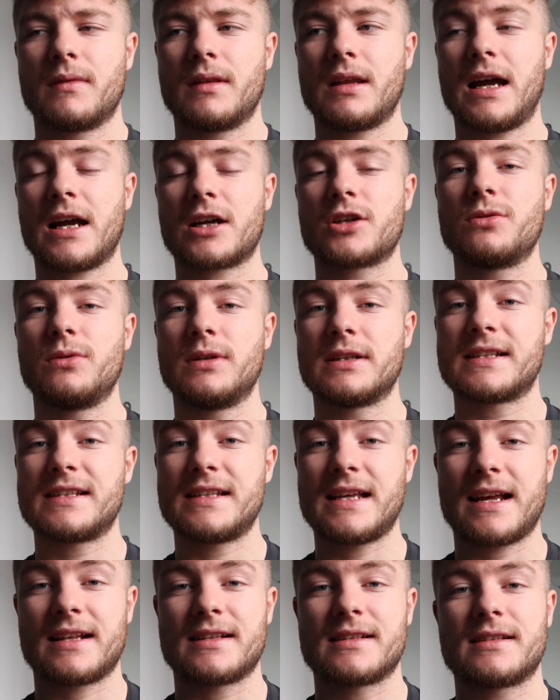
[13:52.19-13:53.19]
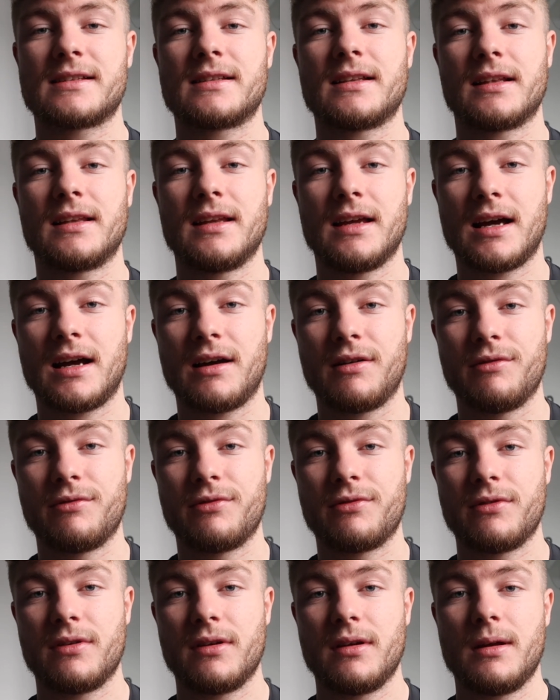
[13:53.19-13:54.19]
actual sets that they have
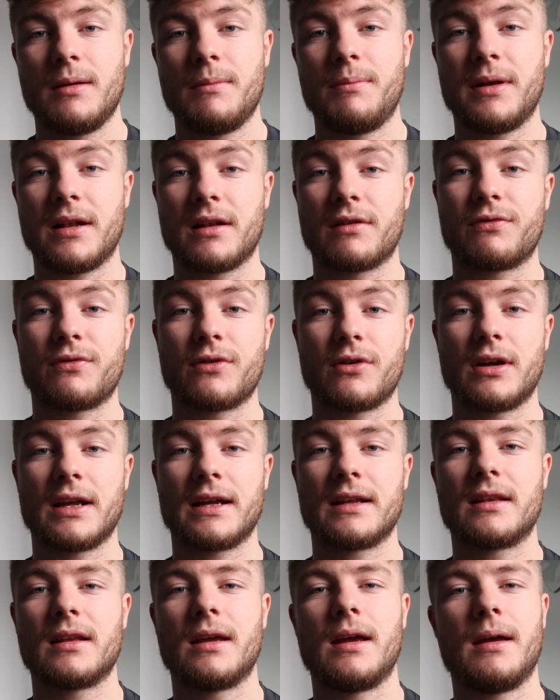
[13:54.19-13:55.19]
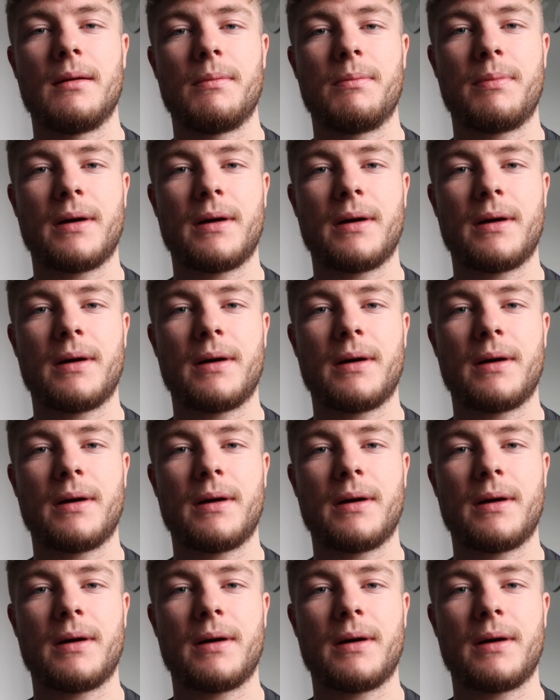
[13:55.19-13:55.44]
built for like the